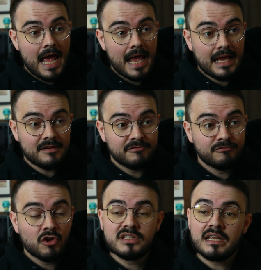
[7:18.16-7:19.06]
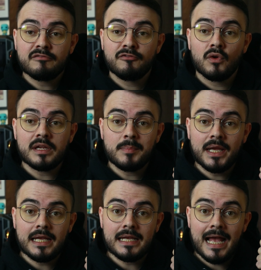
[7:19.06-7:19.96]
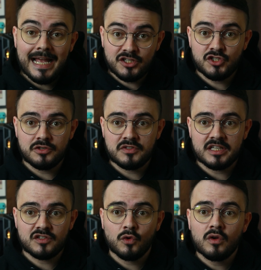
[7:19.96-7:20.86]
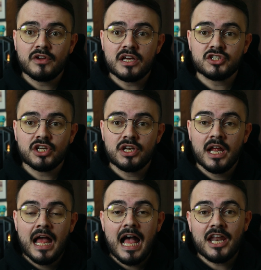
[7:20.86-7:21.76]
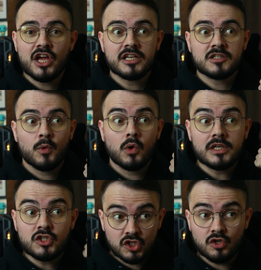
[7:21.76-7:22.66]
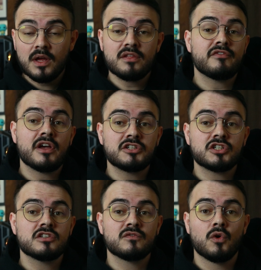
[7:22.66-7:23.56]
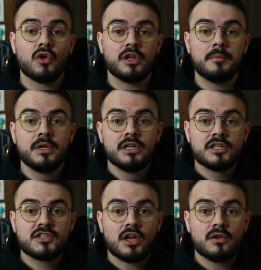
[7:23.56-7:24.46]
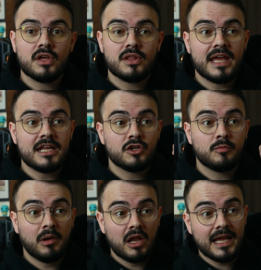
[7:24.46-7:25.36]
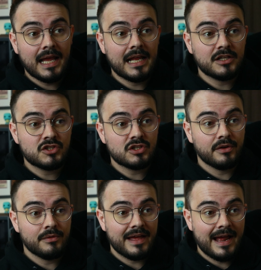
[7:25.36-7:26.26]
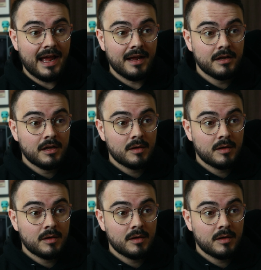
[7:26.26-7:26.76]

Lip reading: a 1440p H.264 version and I exported 2 other versions for them so that they could plug it into their